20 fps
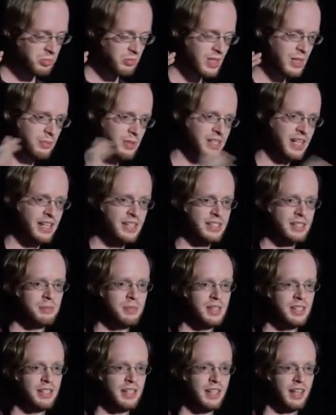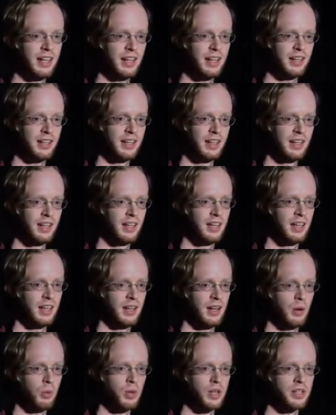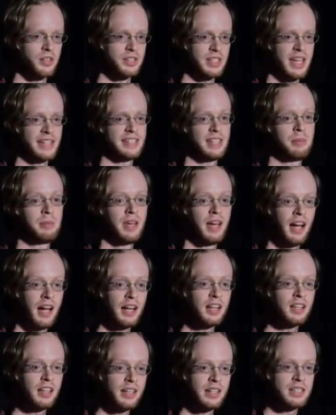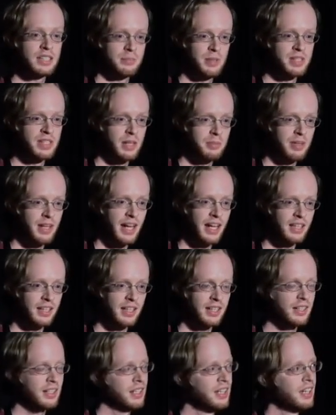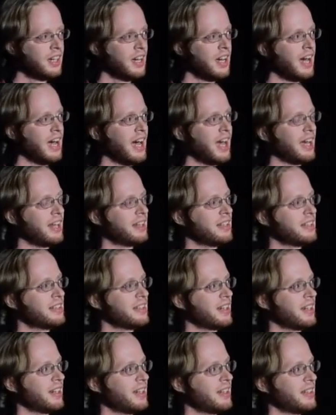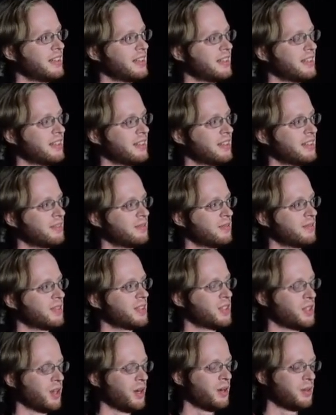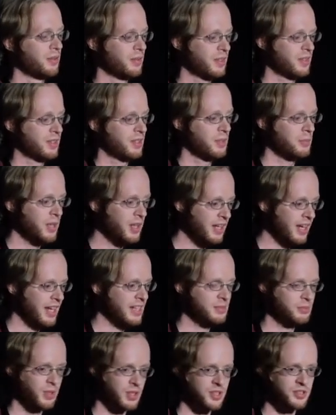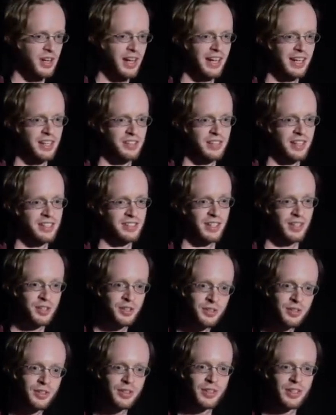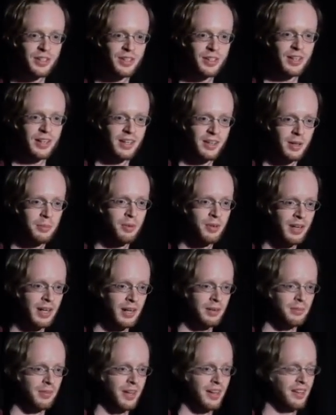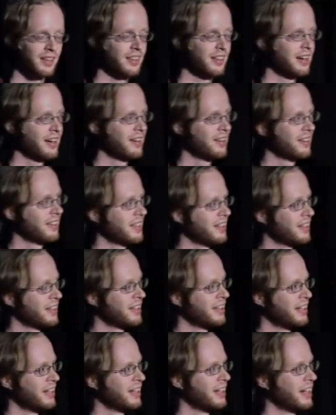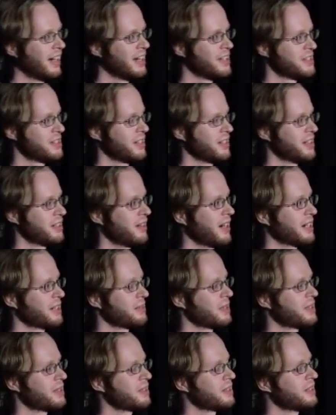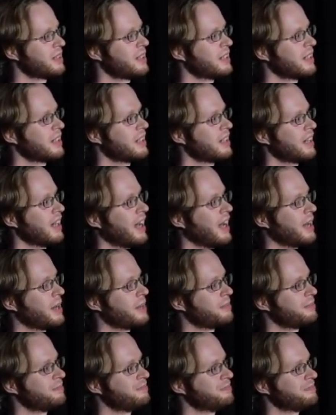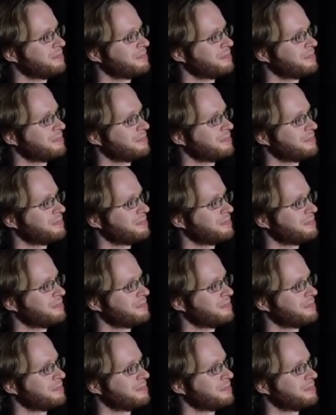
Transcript: pretends to be uh, a Windows SAPI client, speech API client, and uh, you know communicates with Dragon. Dragon's like, cool, you're, you're a program. I'll, I'll, uh, I'll start interacting with you. Um,